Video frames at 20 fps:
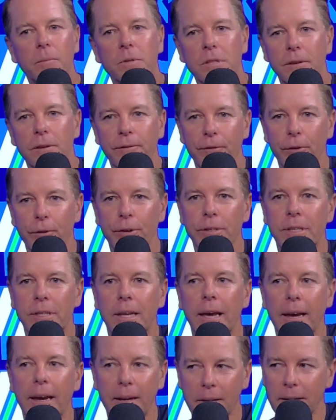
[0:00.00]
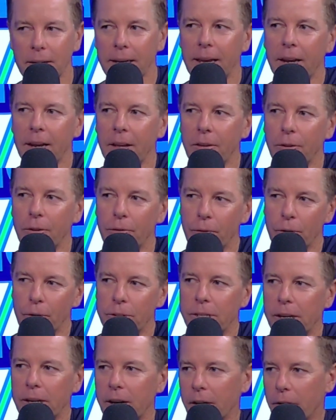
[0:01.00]
was the first Gale to get a
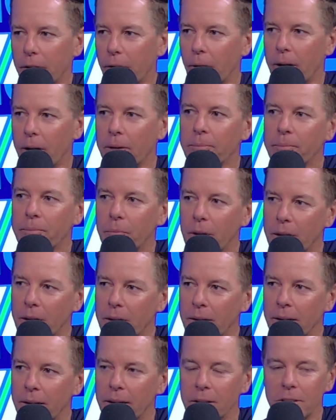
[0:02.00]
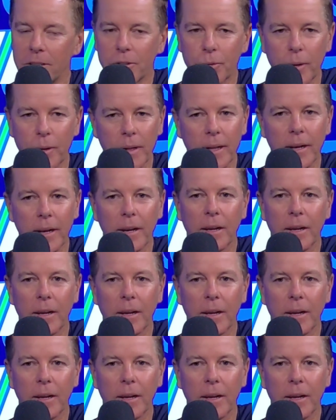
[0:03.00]
university degree in Australia,